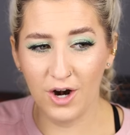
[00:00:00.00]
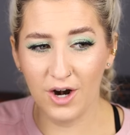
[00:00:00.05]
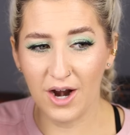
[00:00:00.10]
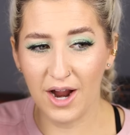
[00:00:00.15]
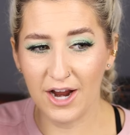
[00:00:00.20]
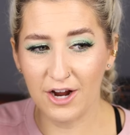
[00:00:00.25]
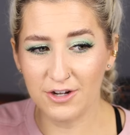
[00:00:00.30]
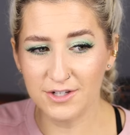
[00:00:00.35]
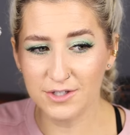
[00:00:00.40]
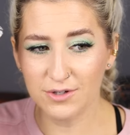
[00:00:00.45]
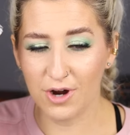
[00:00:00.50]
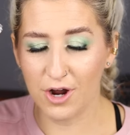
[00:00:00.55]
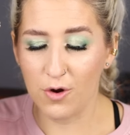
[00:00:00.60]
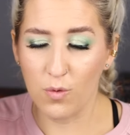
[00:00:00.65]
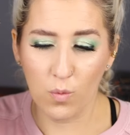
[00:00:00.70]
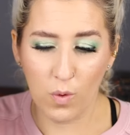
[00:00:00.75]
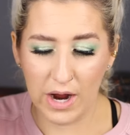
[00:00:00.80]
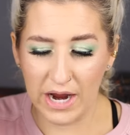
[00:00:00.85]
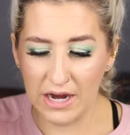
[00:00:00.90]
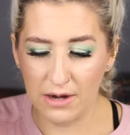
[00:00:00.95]
I also got a
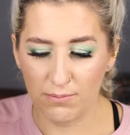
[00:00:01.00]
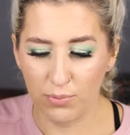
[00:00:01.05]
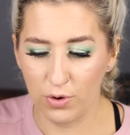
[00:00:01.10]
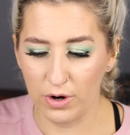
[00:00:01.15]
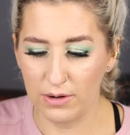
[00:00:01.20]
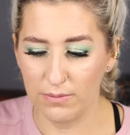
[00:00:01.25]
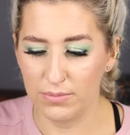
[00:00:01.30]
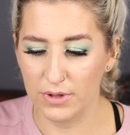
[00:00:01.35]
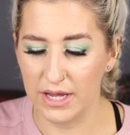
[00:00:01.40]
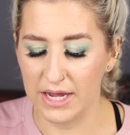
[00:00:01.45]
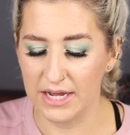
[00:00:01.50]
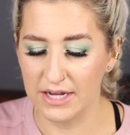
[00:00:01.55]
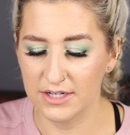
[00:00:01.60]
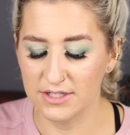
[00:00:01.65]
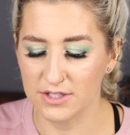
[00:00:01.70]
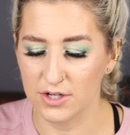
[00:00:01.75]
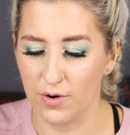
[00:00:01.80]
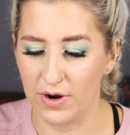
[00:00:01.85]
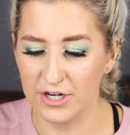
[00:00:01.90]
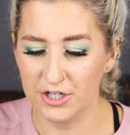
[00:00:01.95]
white Point Blank,
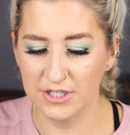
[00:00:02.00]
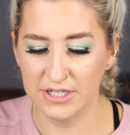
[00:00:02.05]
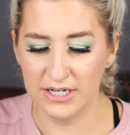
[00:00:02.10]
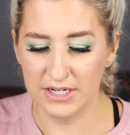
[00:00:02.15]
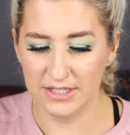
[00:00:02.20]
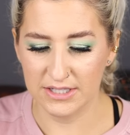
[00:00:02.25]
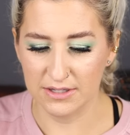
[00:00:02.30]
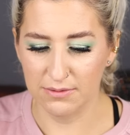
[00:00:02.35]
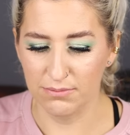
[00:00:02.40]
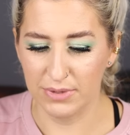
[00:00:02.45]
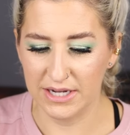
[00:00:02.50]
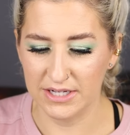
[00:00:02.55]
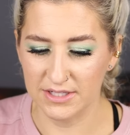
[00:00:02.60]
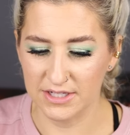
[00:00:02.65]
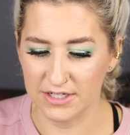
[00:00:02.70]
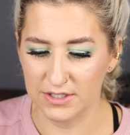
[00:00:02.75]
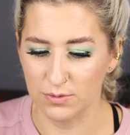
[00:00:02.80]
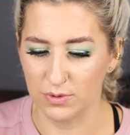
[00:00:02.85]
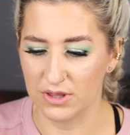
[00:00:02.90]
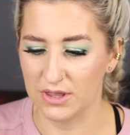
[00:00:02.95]
so I just needed some
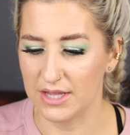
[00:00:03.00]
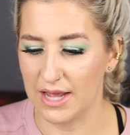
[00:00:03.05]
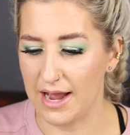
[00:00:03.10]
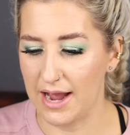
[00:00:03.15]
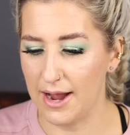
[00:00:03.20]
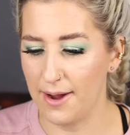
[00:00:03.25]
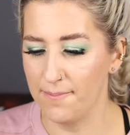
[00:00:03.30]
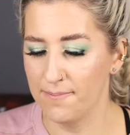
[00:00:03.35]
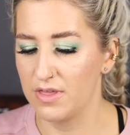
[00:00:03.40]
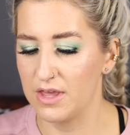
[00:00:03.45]
basics with that.